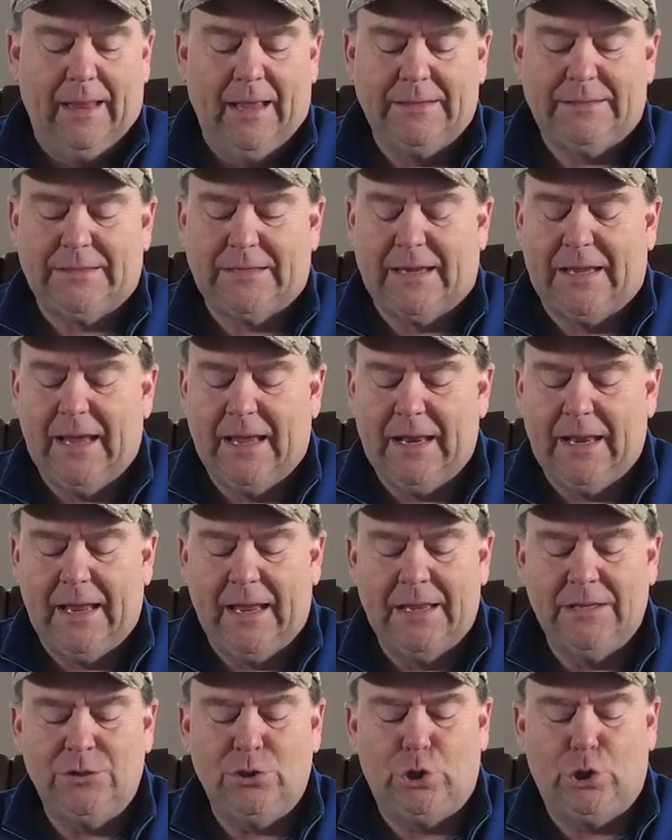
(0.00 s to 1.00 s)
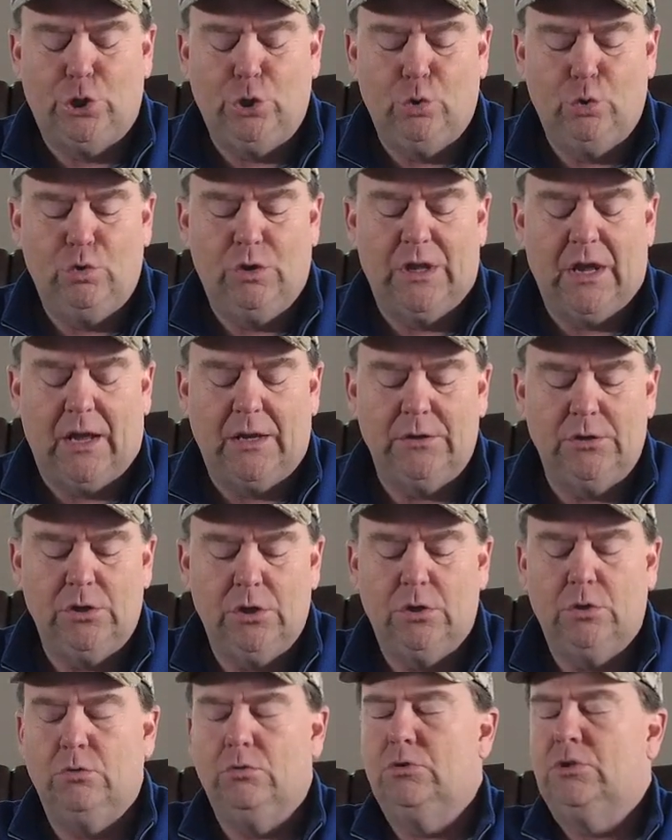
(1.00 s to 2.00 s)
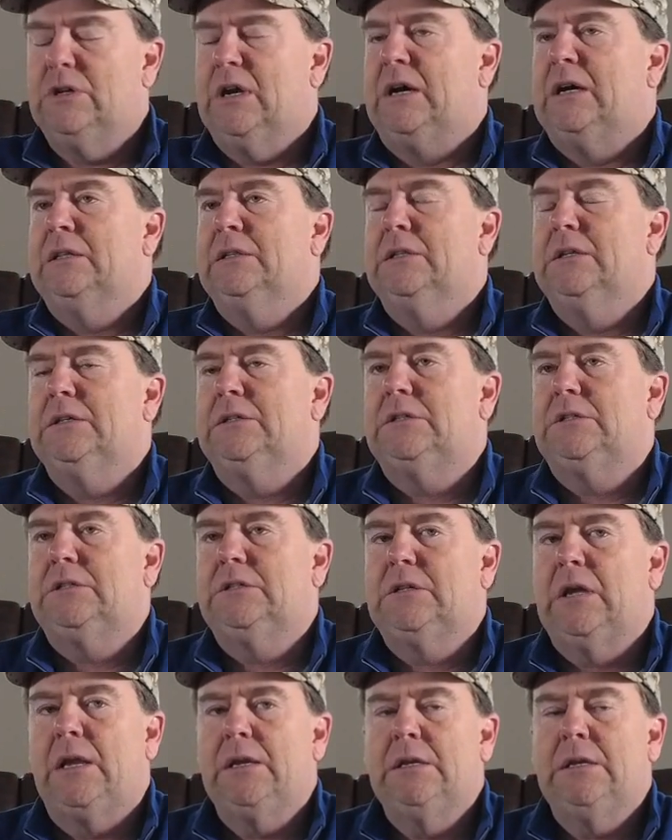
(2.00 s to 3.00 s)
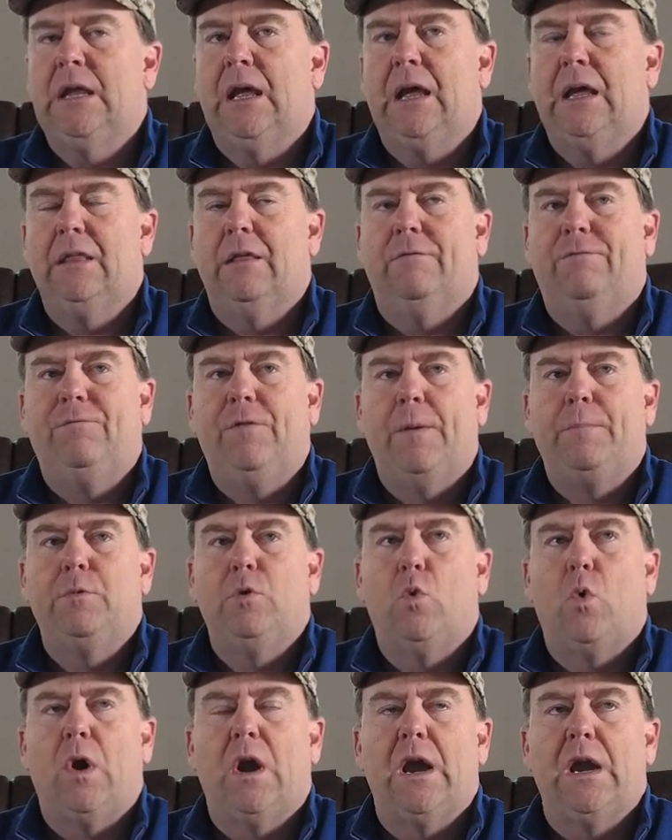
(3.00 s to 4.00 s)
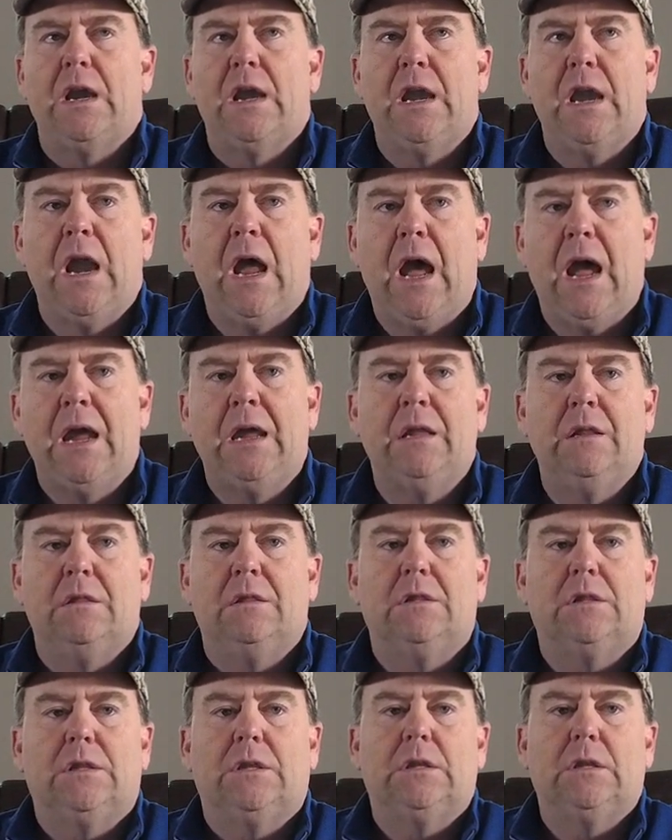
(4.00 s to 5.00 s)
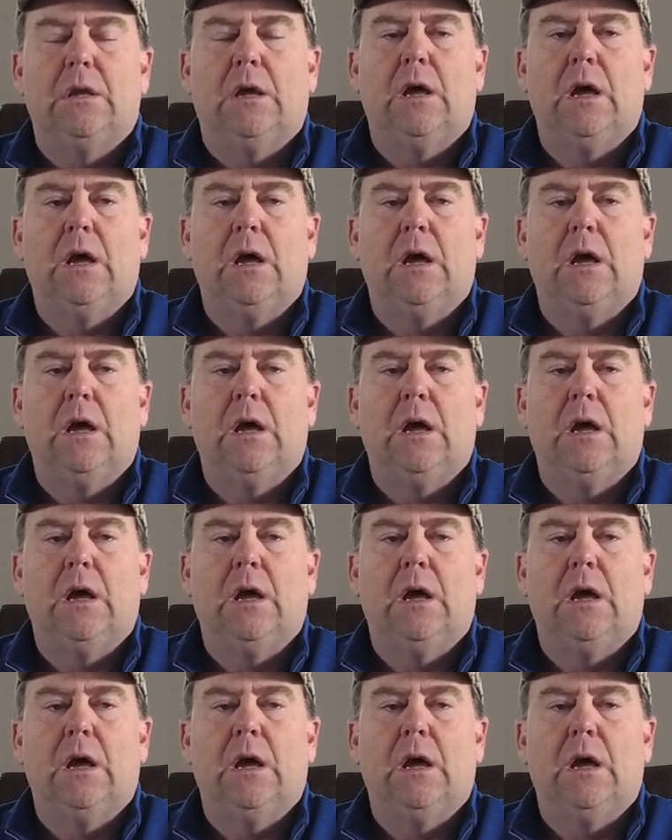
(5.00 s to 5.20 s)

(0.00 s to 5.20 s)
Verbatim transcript: let's get into the news on this Sunday, the February 9th.